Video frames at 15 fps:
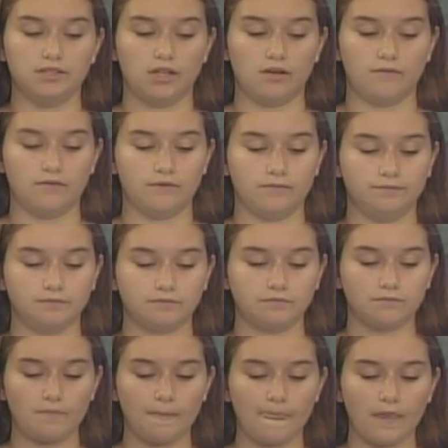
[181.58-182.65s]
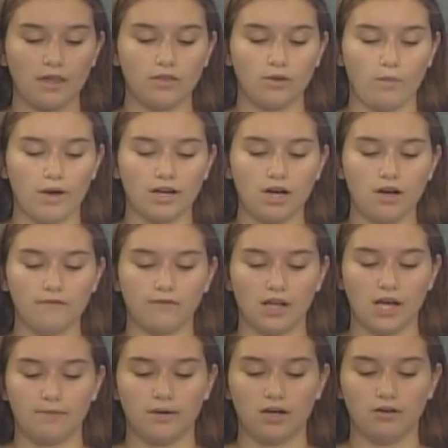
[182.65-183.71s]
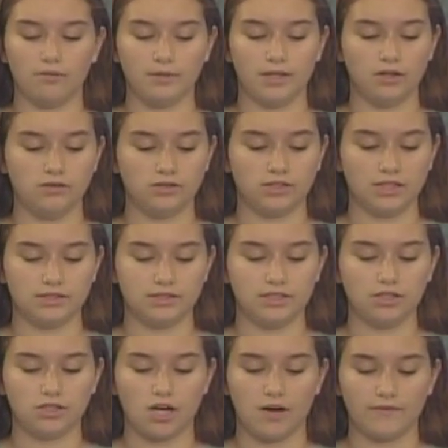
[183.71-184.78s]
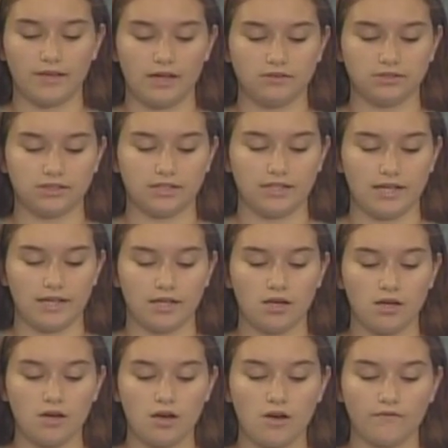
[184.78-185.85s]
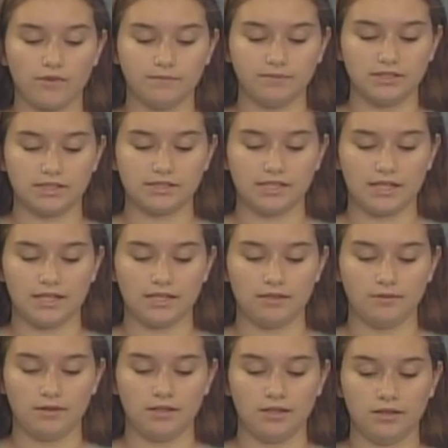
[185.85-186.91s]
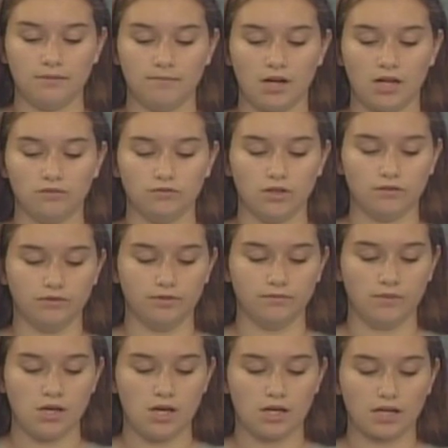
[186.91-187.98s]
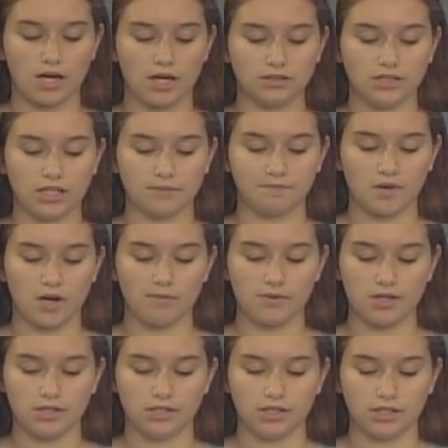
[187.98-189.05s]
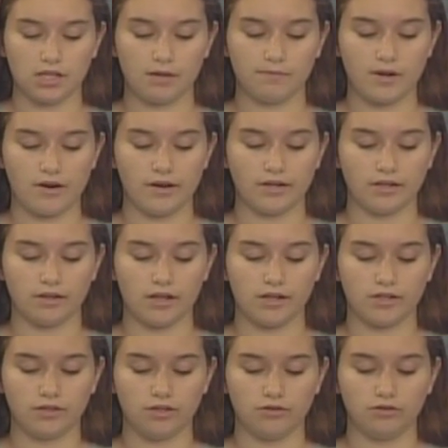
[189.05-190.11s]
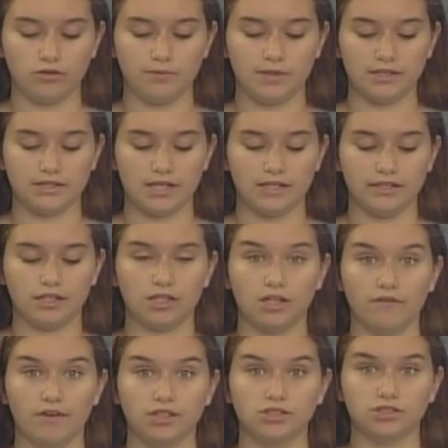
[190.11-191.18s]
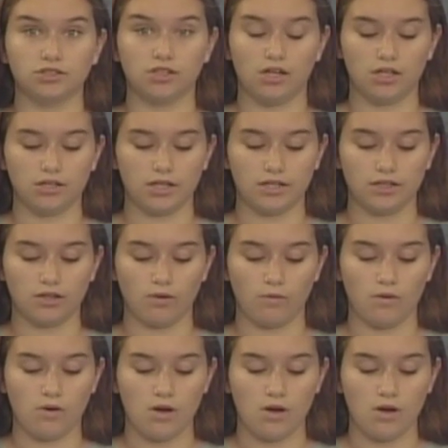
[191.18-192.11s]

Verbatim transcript: tough. The Wyckoff Library will be hosting a teen coffee house today from 6 to 8 in, in the Monroe Room. Contact Barbara, the teen librarian, and let her know you will be attending or register online